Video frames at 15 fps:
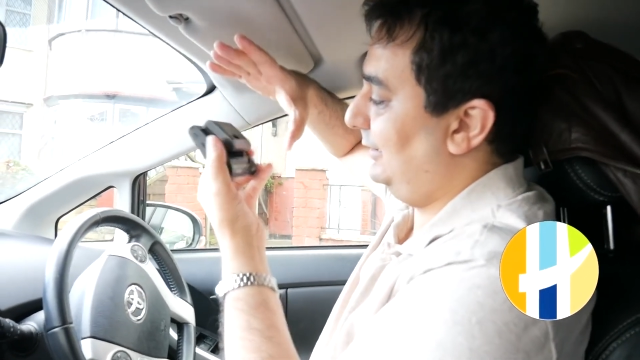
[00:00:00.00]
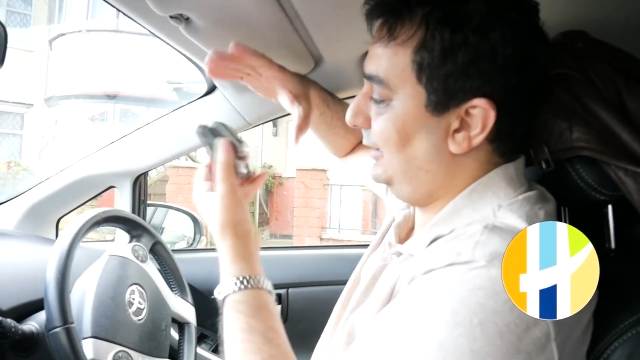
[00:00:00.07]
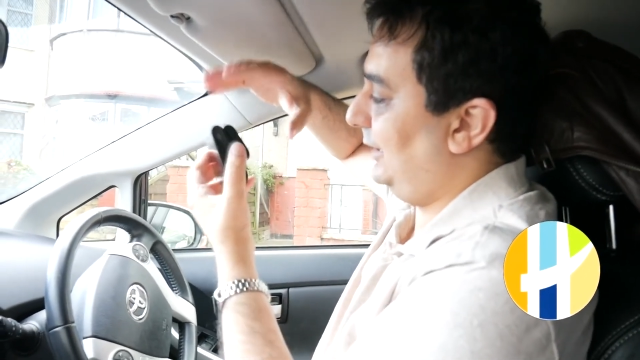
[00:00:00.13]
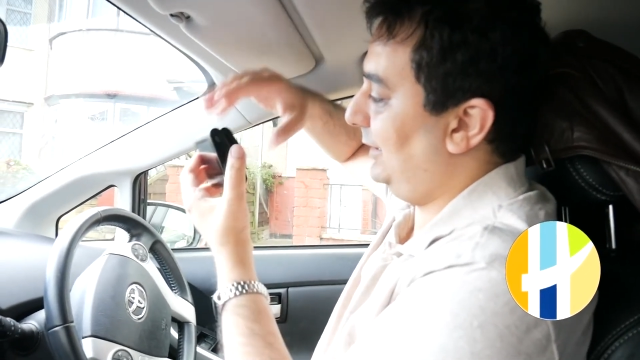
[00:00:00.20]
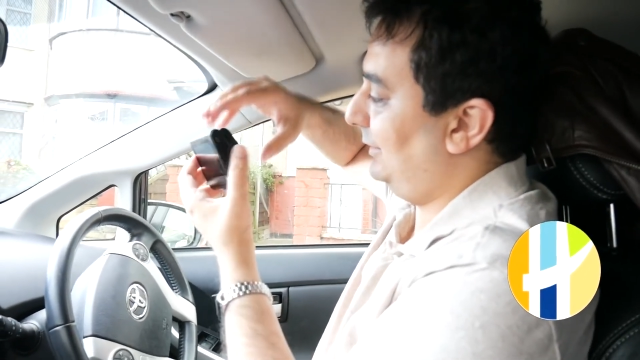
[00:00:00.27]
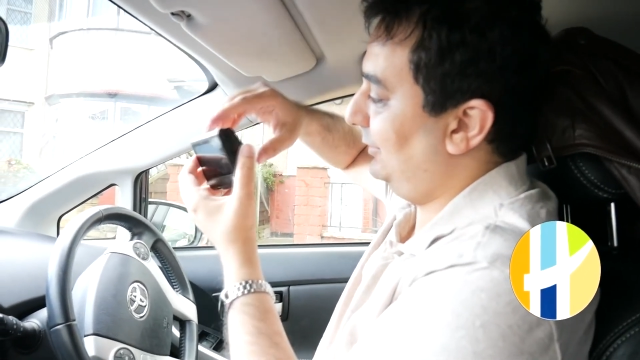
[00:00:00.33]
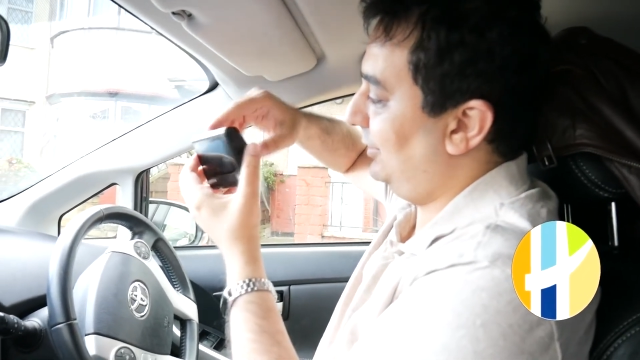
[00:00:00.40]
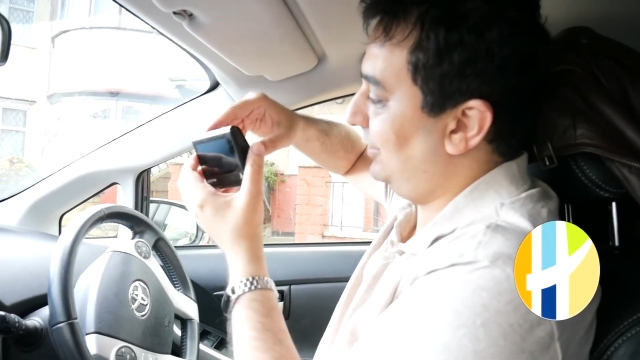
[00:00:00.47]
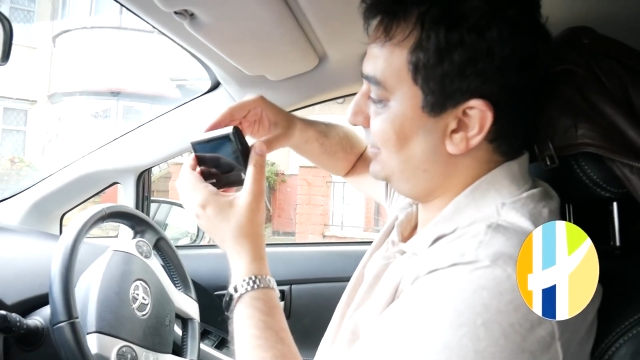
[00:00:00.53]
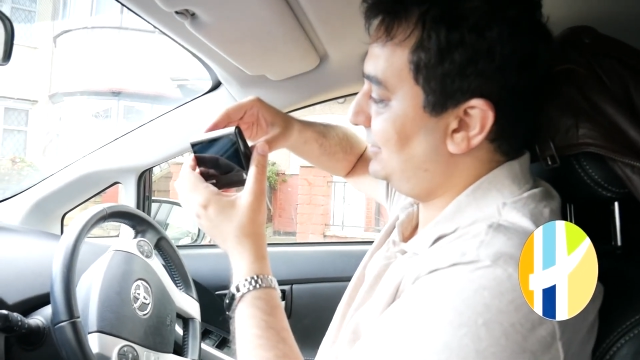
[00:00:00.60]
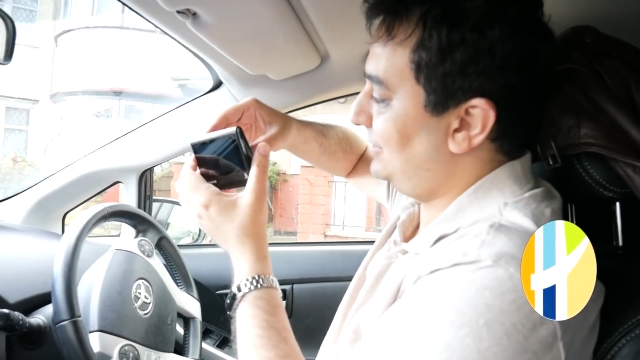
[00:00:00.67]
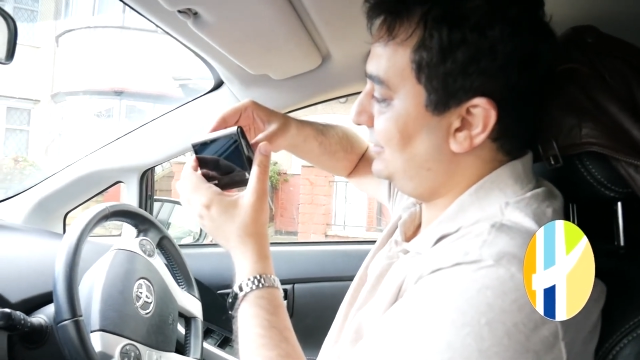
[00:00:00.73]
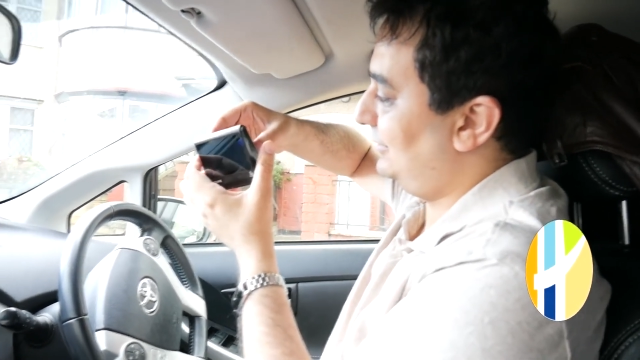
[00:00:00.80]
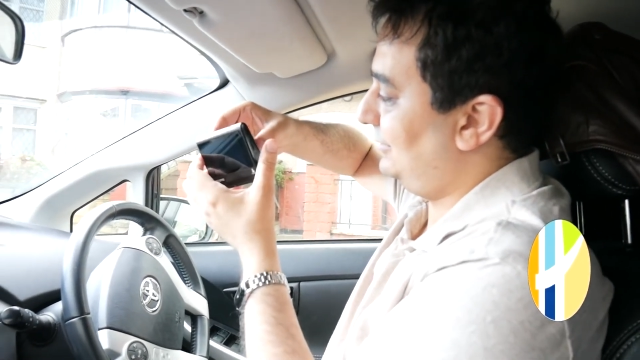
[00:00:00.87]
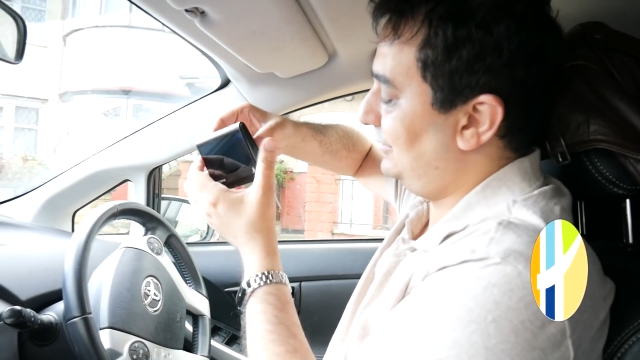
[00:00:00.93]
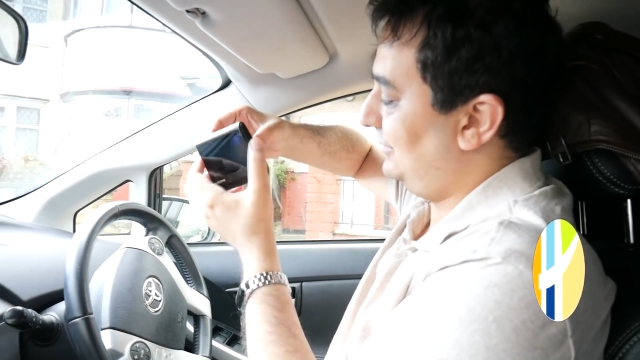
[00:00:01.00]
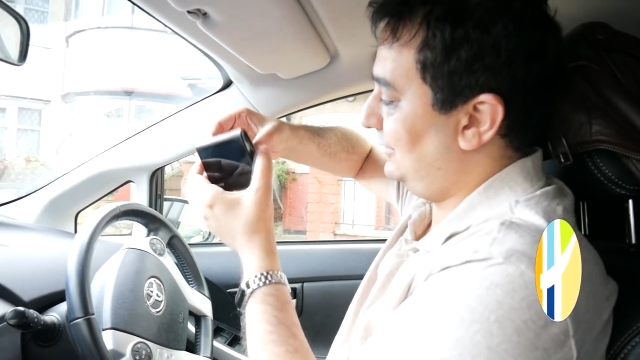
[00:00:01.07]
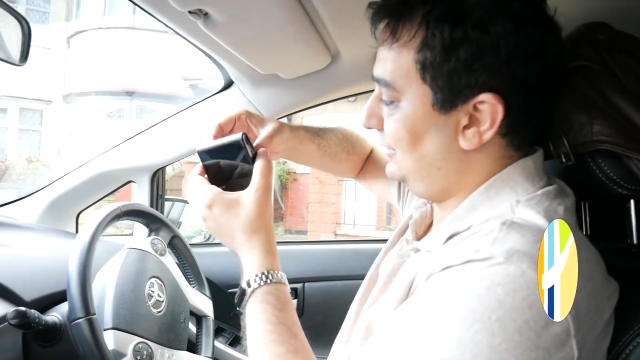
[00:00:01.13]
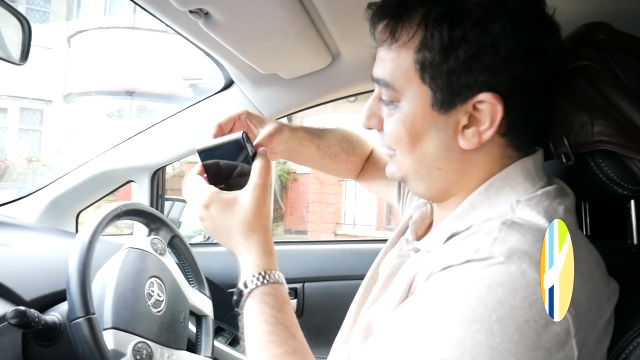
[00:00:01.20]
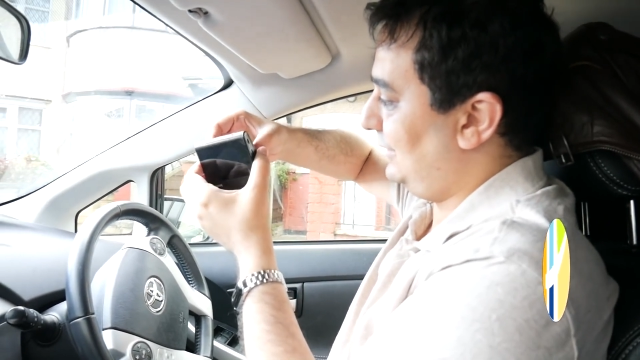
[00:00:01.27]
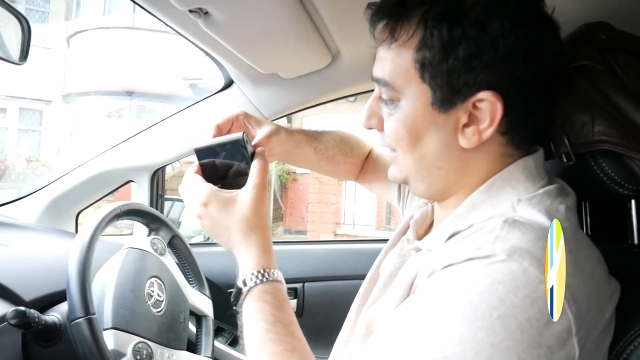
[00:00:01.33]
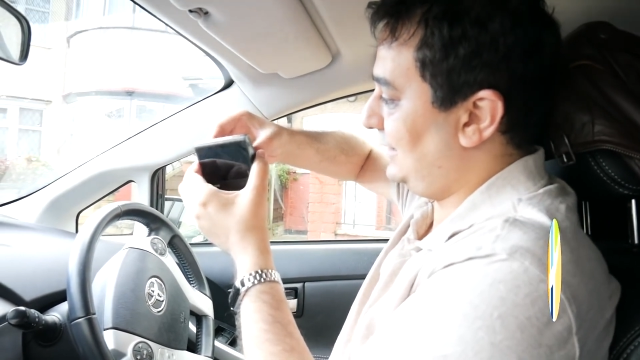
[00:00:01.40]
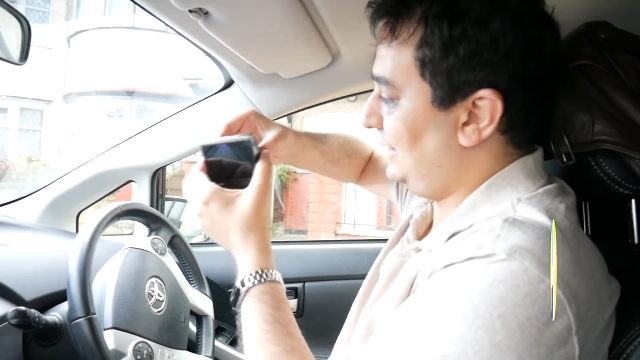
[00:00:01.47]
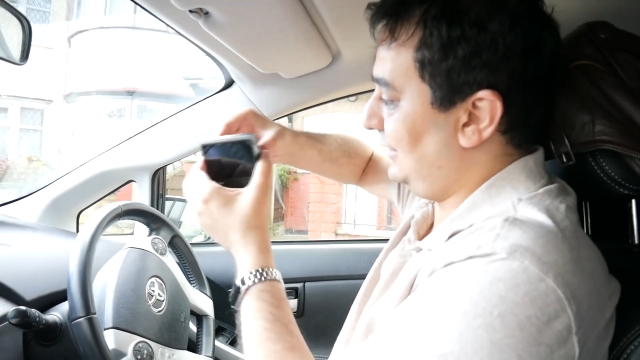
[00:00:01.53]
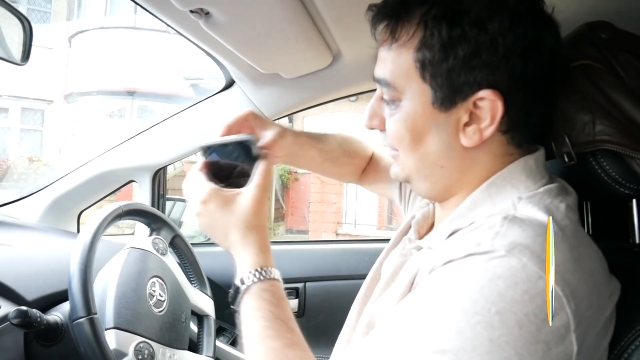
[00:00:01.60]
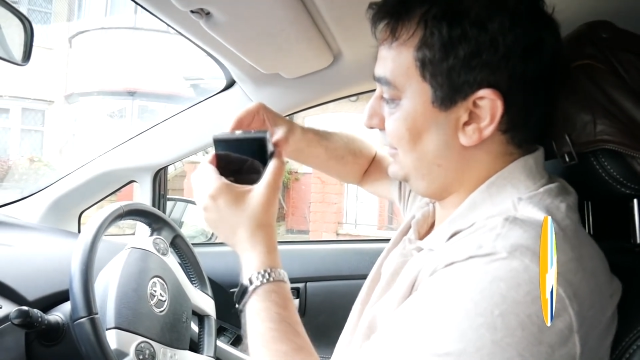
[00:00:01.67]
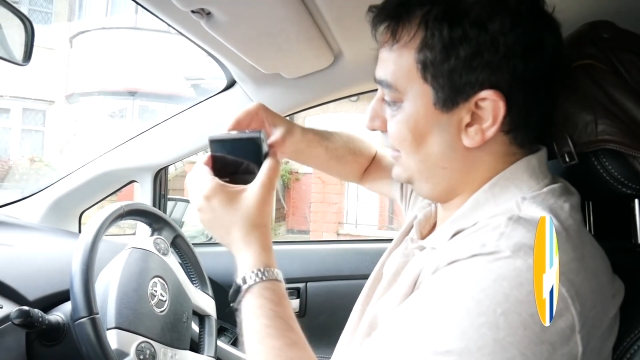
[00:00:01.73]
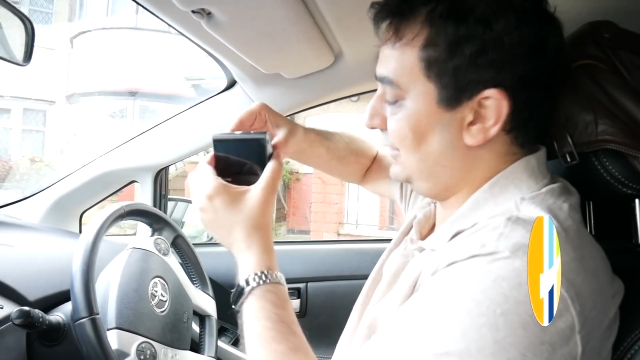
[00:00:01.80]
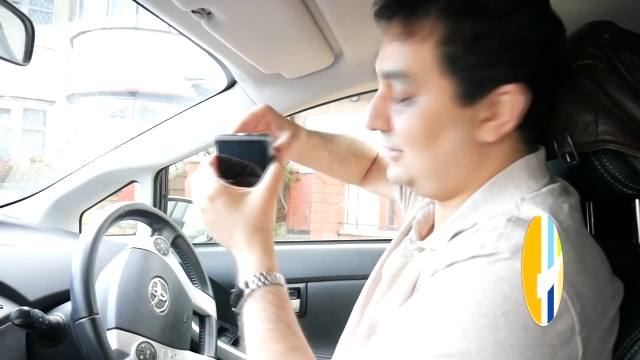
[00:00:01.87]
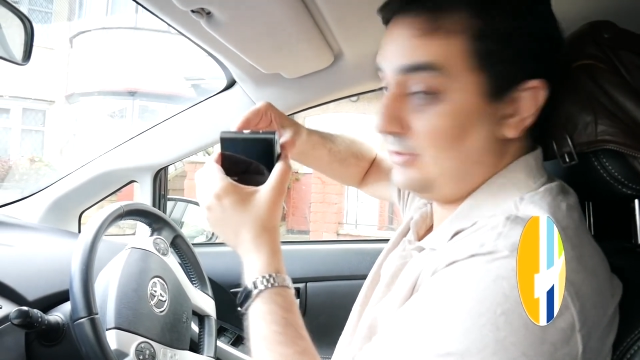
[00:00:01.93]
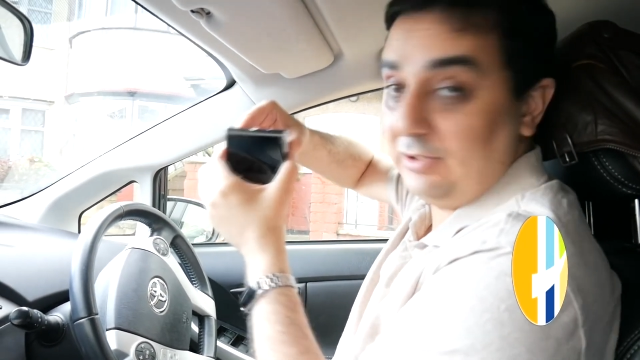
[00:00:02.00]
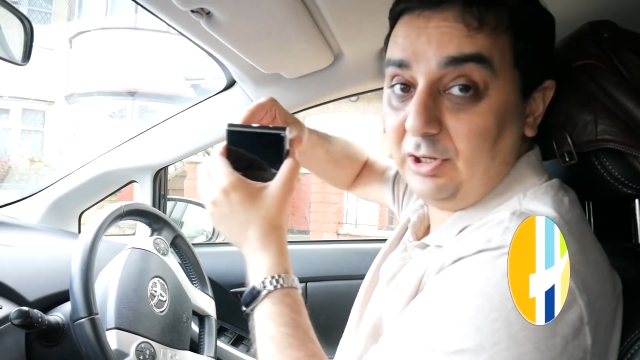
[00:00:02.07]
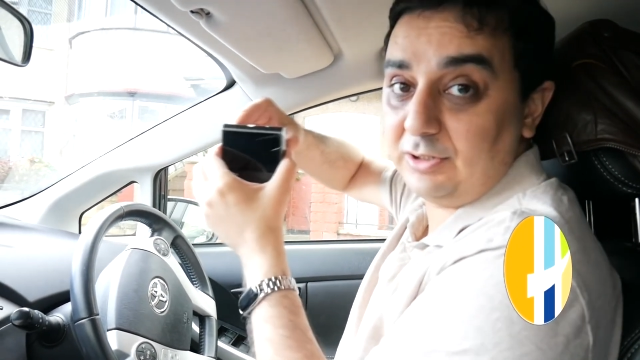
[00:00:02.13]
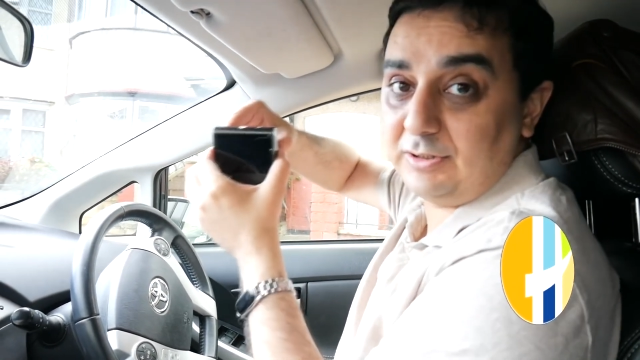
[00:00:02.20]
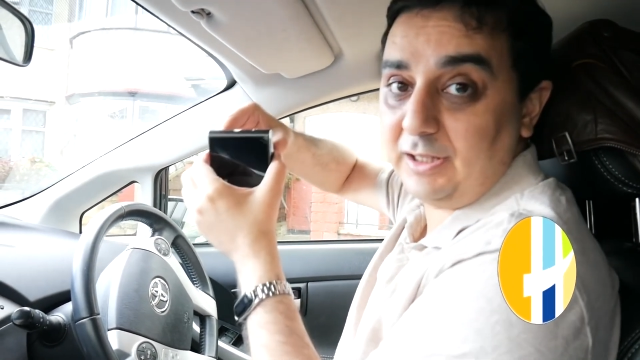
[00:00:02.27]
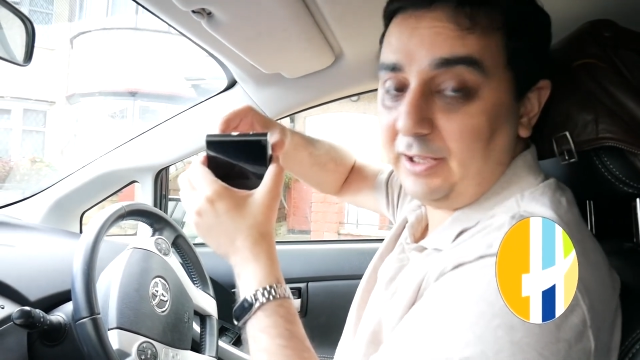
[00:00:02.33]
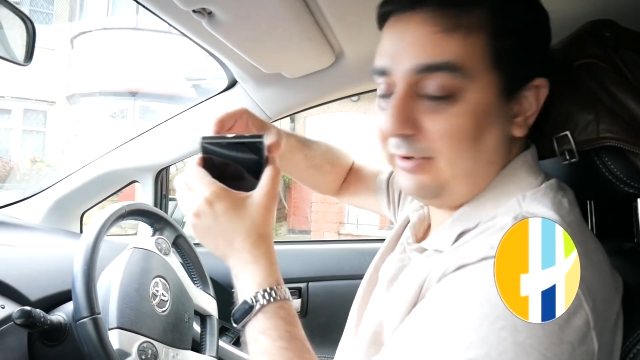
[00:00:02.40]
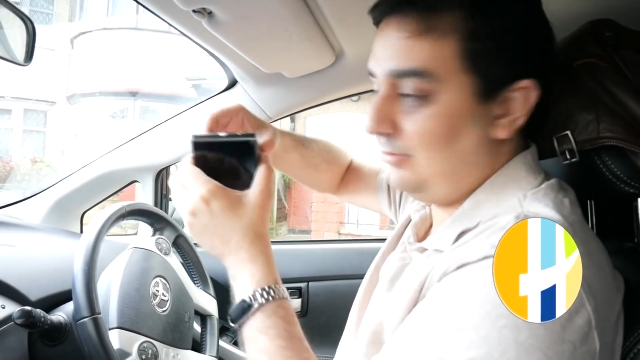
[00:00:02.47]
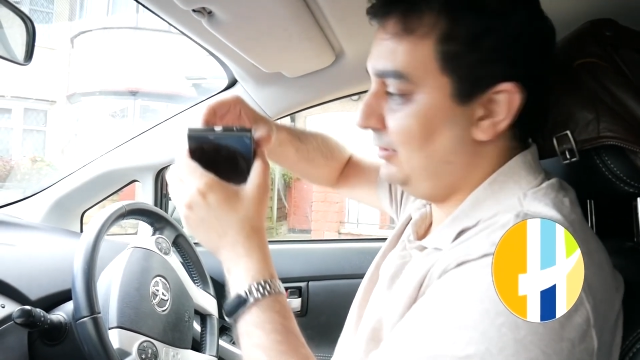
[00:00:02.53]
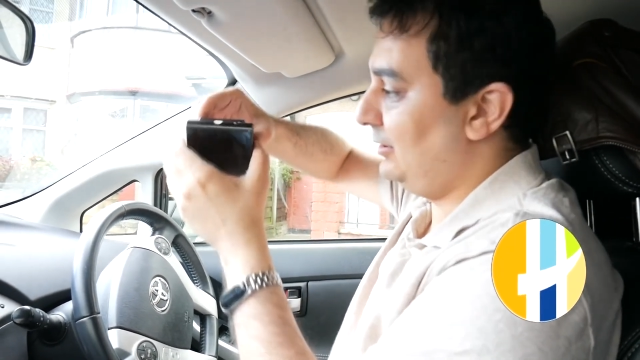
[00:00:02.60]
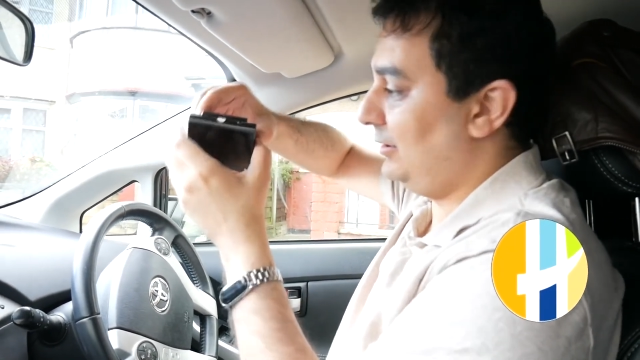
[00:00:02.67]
and it locks. That's it. It's locked now.